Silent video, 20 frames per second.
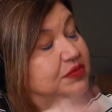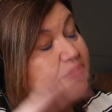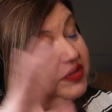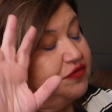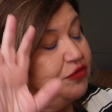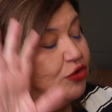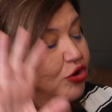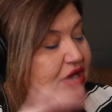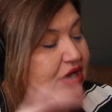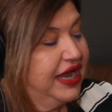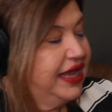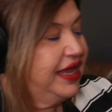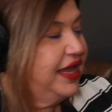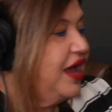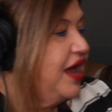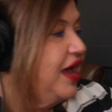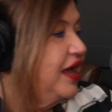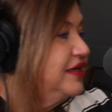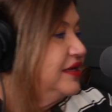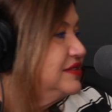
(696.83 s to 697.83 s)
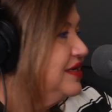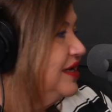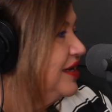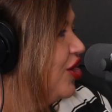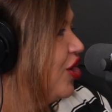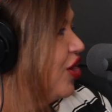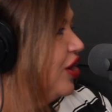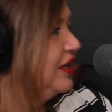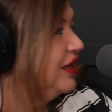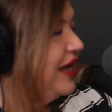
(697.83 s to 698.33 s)
before AI, as I
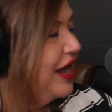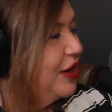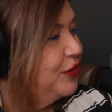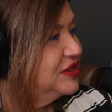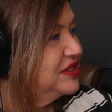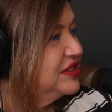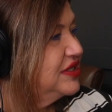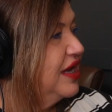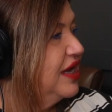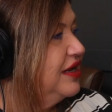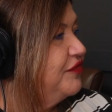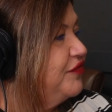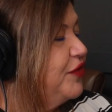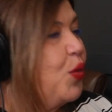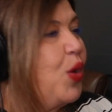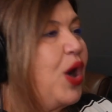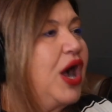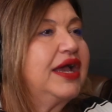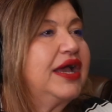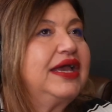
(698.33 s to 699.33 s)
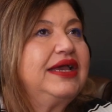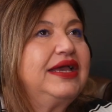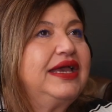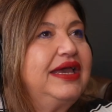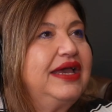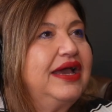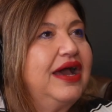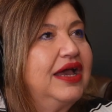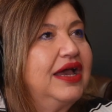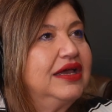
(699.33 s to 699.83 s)
call it. I was kind of a walking
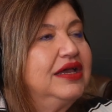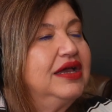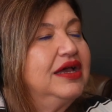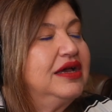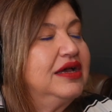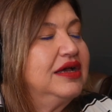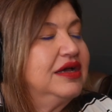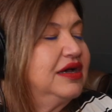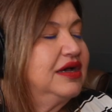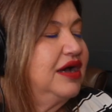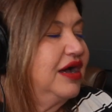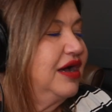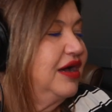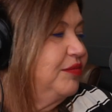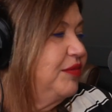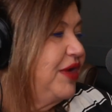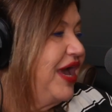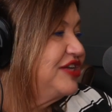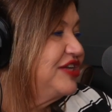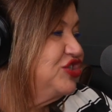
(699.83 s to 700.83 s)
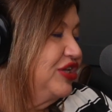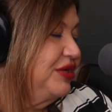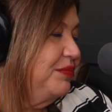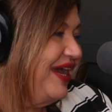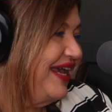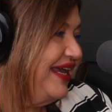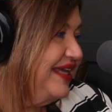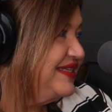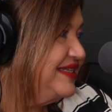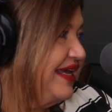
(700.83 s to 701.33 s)
AI. Actually,
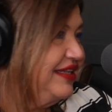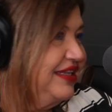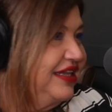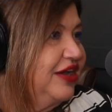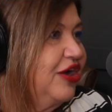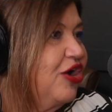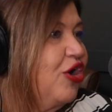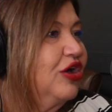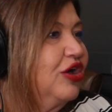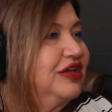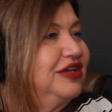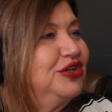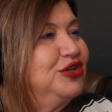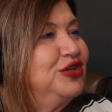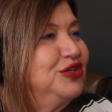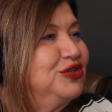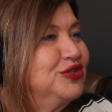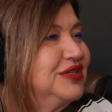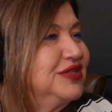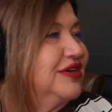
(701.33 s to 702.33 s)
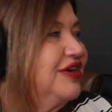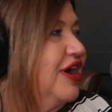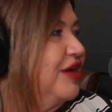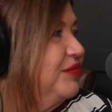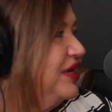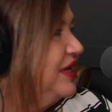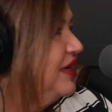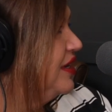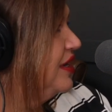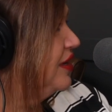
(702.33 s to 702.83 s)
my attending he used to call
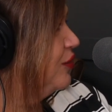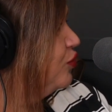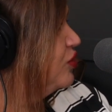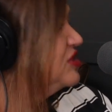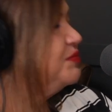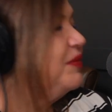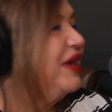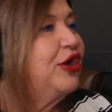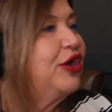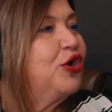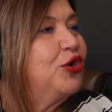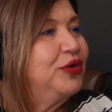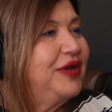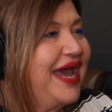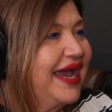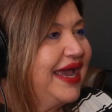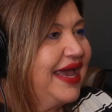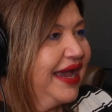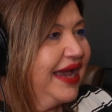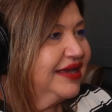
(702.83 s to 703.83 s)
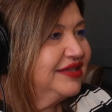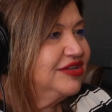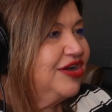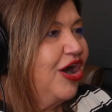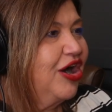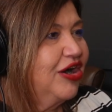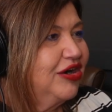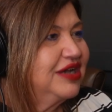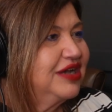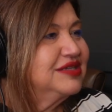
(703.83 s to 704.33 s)
me, where's my Kodak
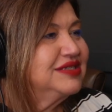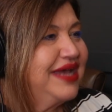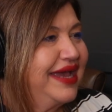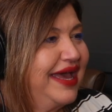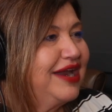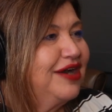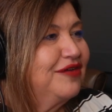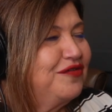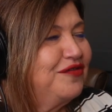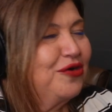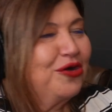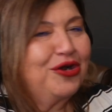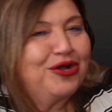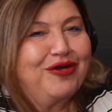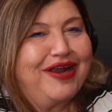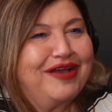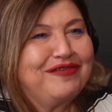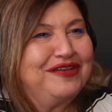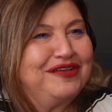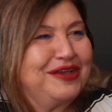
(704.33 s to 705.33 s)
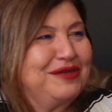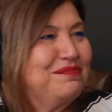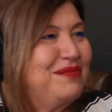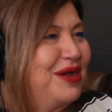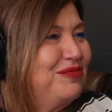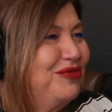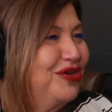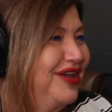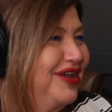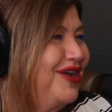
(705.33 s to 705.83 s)
Hector? Because I had a photographic
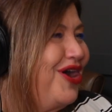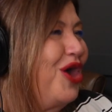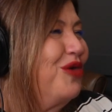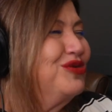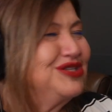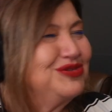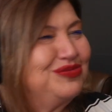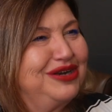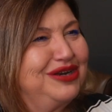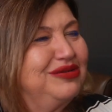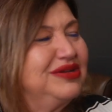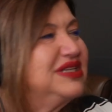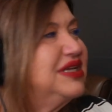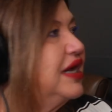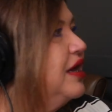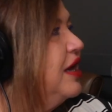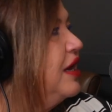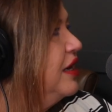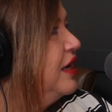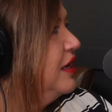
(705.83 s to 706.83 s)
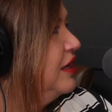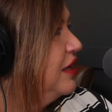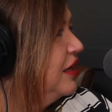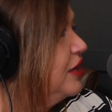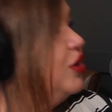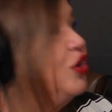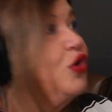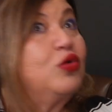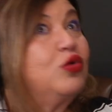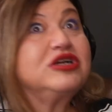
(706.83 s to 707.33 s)
memory. Always when it was like,
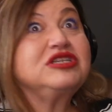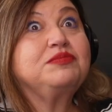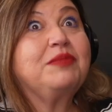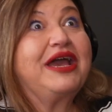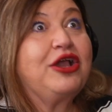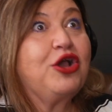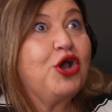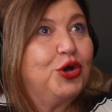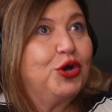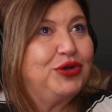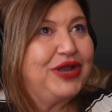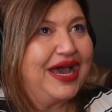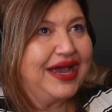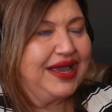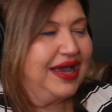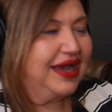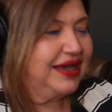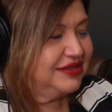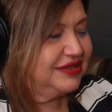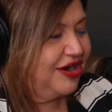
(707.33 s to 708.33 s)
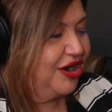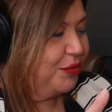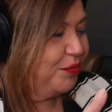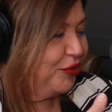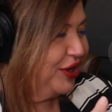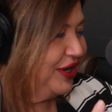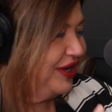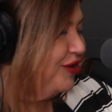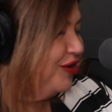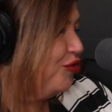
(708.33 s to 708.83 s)
where's my Kodak Hector?
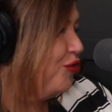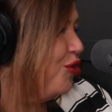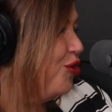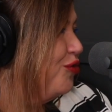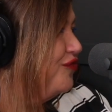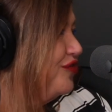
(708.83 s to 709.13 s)
Bring her over.